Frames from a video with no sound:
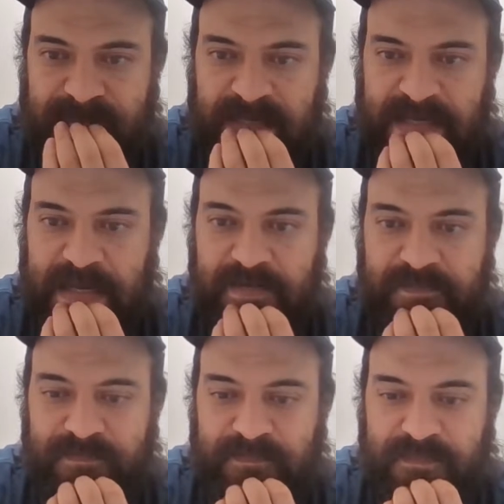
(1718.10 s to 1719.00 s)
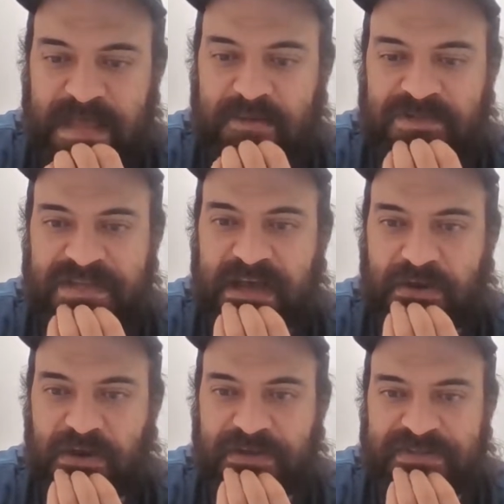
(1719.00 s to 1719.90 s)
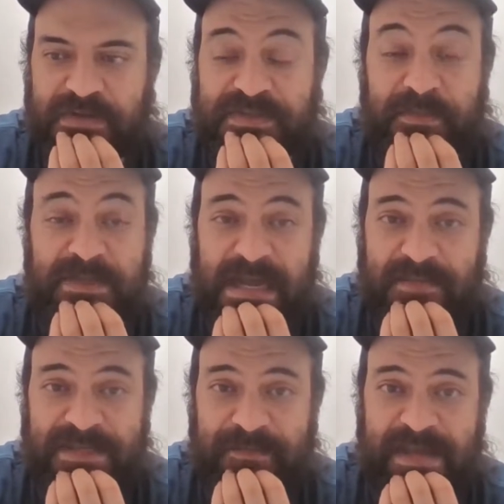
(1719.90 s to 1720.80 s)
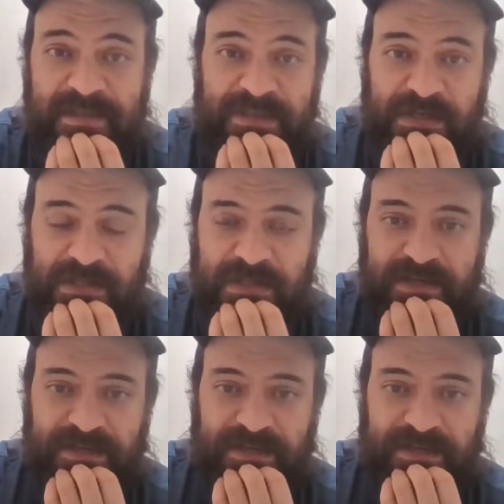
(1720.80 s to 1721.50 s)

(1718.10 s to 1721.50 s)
Again, that was not art. So, sometimes I make little,